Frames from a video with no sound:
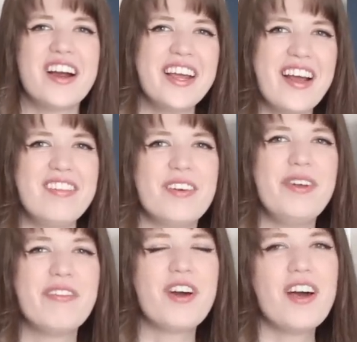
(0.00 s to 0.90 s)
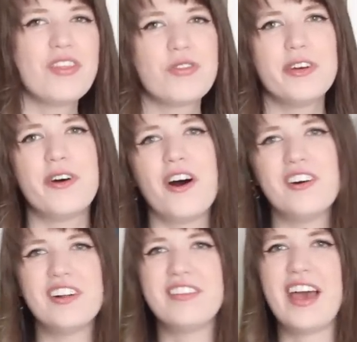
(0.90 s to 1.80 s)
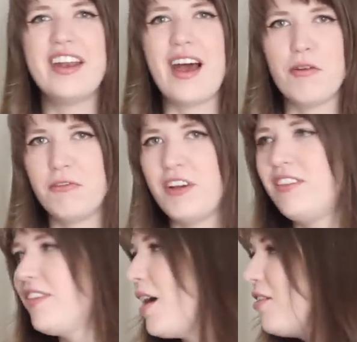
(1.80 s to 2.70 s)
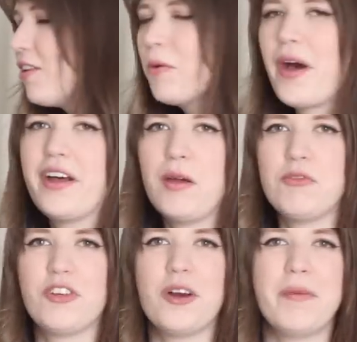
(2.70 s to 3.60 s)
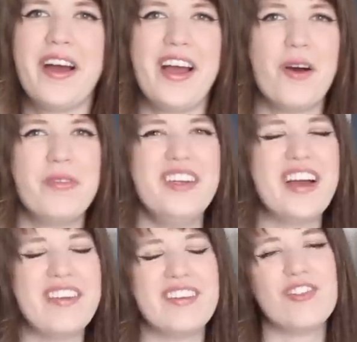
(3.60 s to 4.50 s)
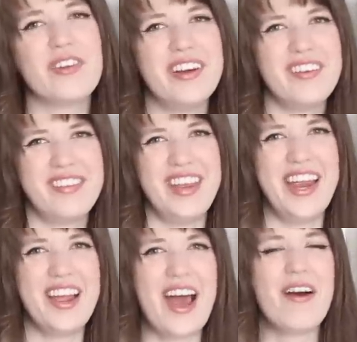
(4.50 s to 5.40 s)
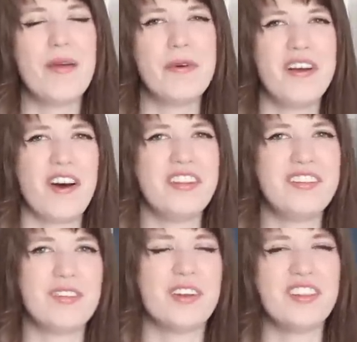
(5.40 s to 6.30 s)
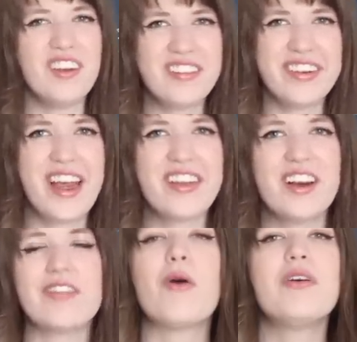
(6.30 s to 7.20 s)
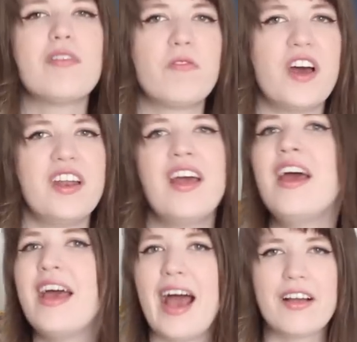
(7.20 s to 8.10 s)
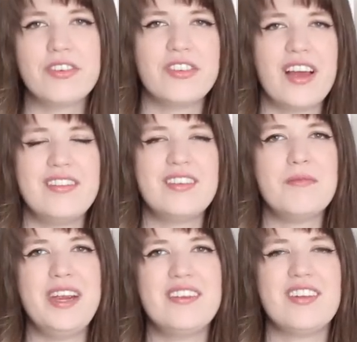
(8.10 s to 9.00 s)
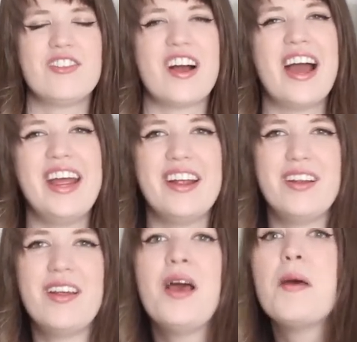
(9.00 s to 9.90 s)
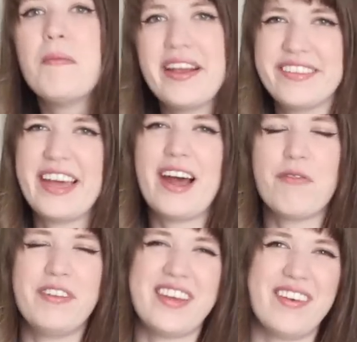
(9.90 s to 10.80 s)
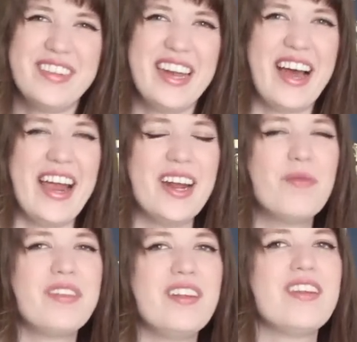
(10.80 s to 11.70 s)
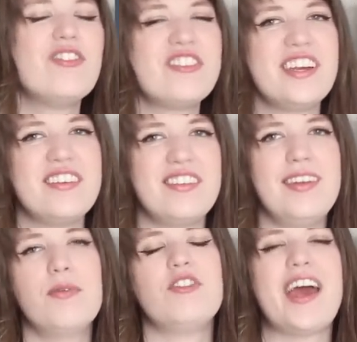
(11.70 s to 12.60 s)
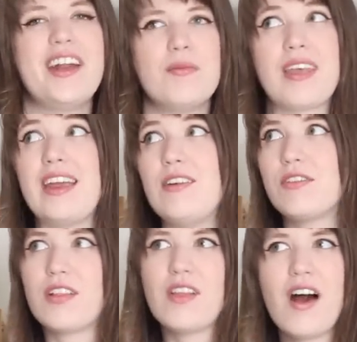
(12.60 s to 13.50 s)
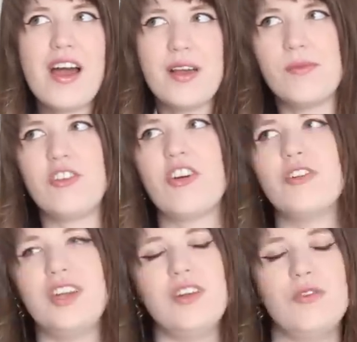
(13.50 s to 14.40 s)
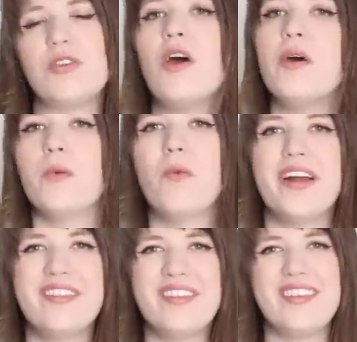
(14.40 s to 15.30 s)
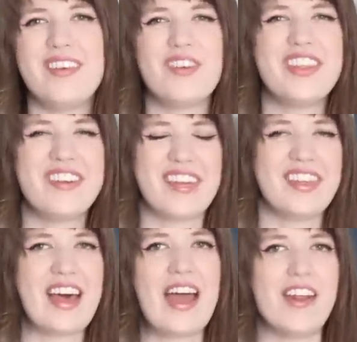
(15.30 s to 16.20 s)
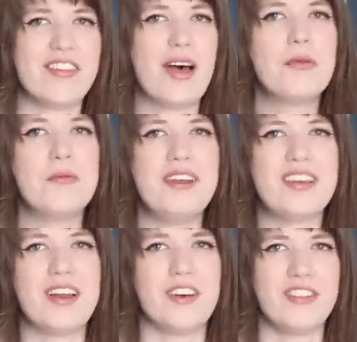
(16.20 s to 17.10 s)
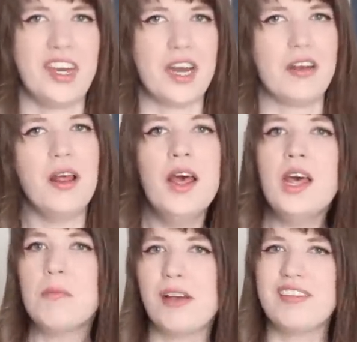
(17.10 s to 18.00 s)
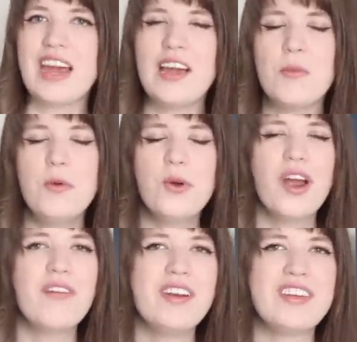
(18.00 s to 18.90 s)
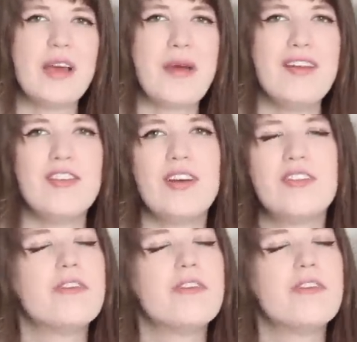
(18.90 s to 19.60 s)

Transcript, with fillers: Alright guys so we have gotten through all 10 outfits. That took a while I'm sure but I hope that you guys enjoyed just seeing how I put all these different looks together. It's always a fun exercise to me to try and make 10 outfits out of 10 items and it's interesting to see which items I use a lot and which I only use once and different things like that. It just helps me to understand my style more every time I do it.